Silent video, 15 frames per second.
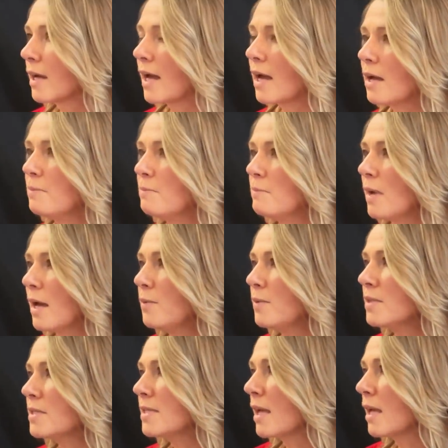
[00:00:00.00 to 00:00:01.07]
Um, I would
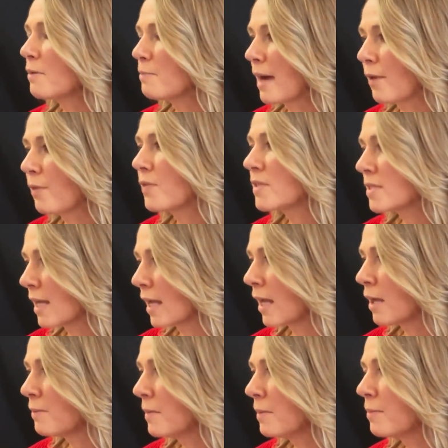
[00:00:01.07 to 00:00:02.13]
say about the
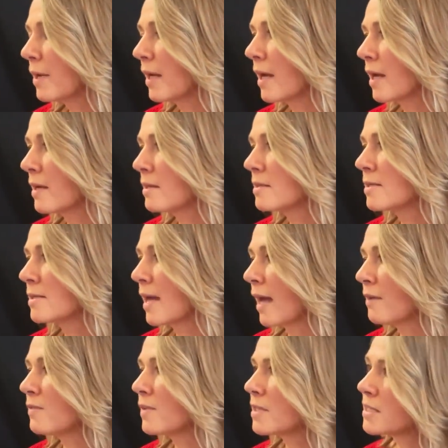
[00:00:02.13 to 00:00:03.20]
same because I
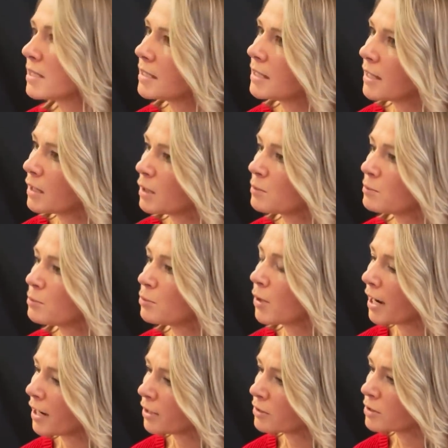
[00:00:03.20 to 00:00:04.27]
visited him
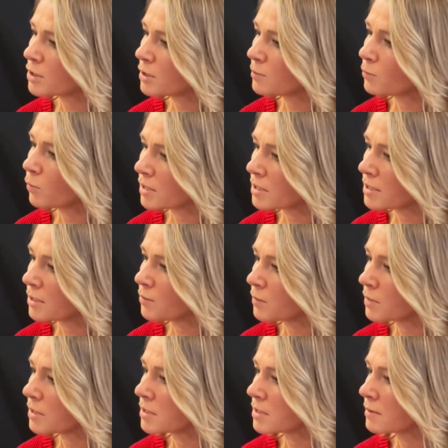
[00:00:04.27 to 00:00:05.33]
prior to once he
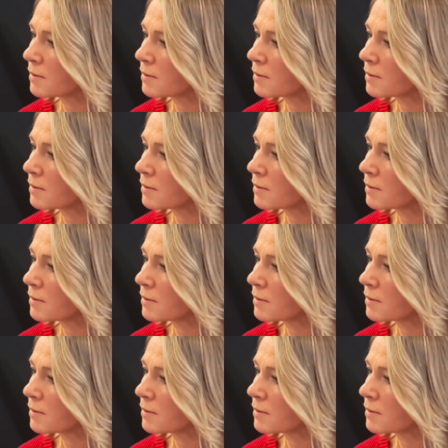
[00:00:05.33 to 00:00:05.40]
was